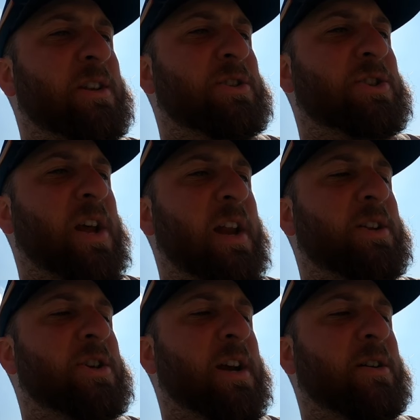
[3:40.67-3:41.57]
Just kind
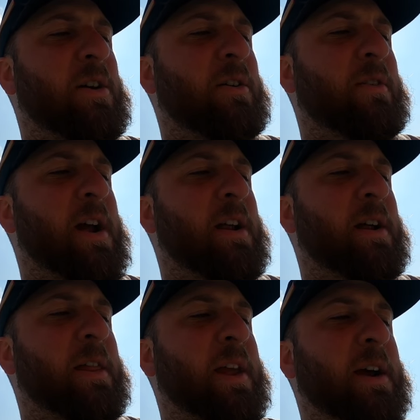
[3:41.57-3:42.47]
of check all around.
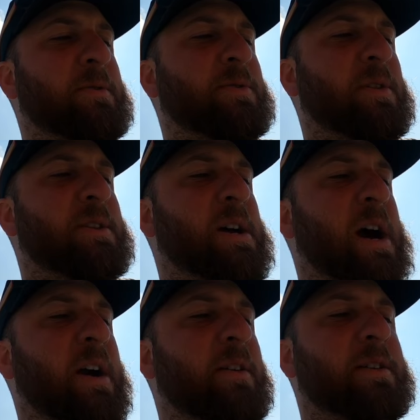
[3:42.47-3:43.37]
I think I was on the
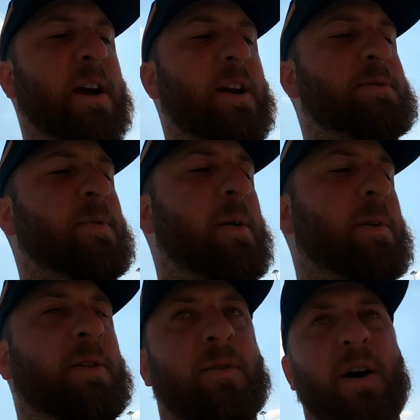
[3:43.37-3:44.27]
tire. The tire is
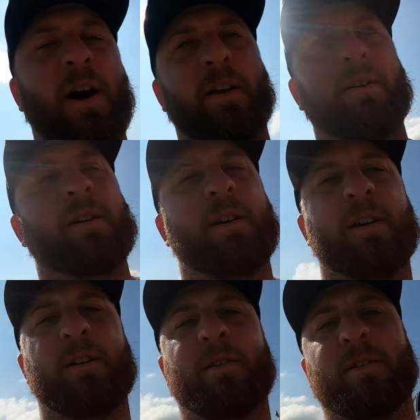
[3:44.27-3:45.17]
probably a little hotter.
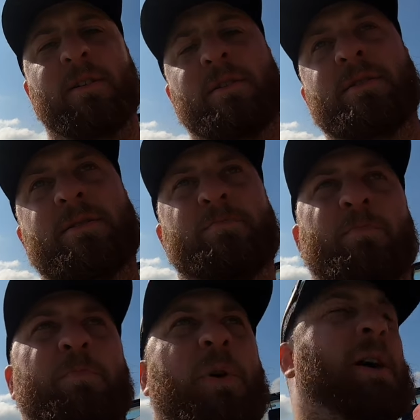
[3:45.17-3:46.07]

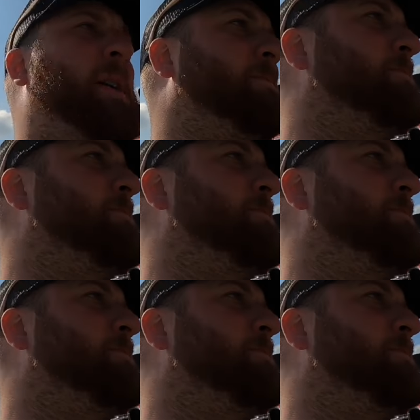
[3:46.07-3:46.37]
But